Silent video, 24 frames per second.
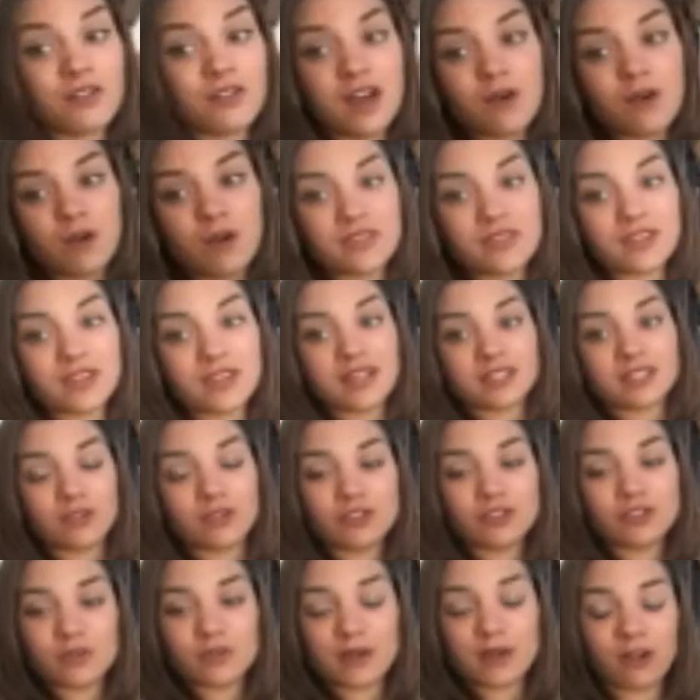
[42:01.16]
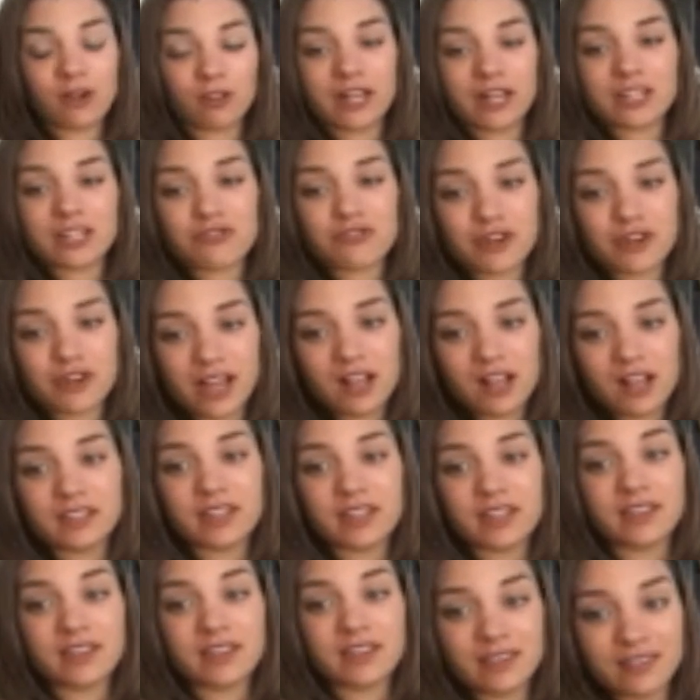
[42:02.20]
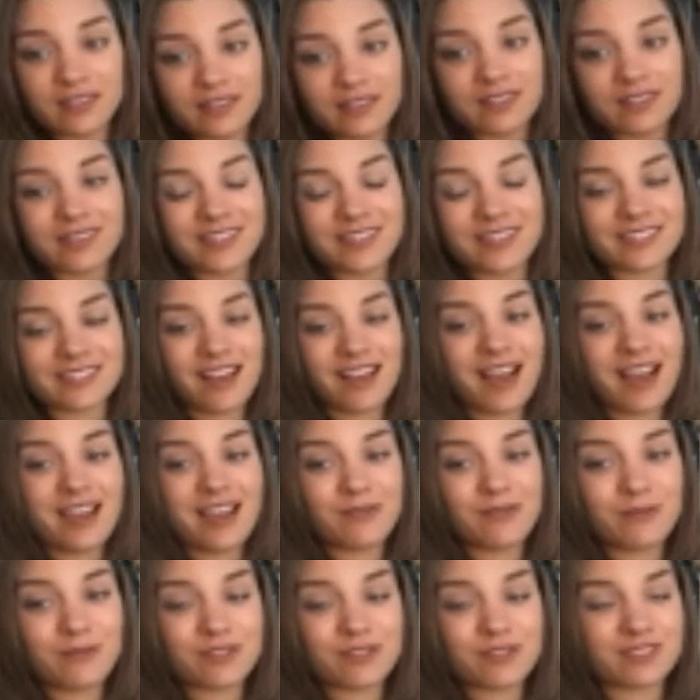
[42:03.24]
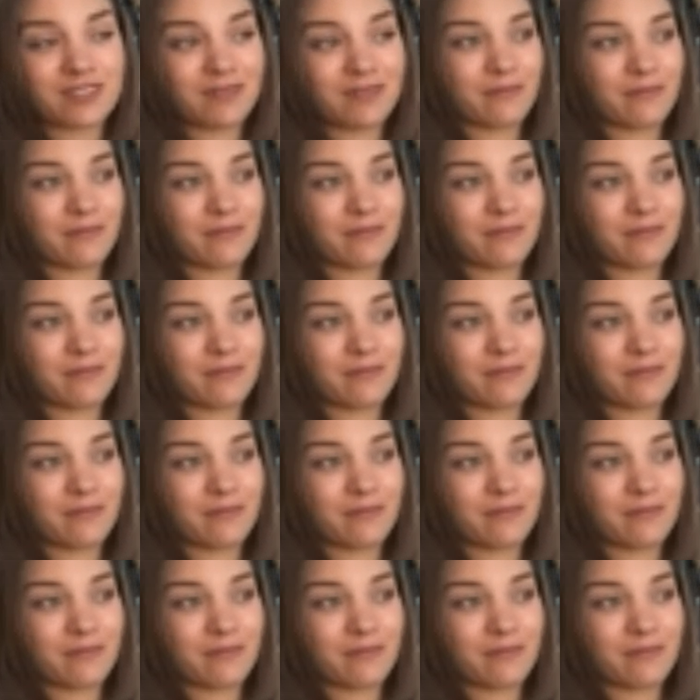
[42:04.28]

one that I told you about, Clash Royale League, because I was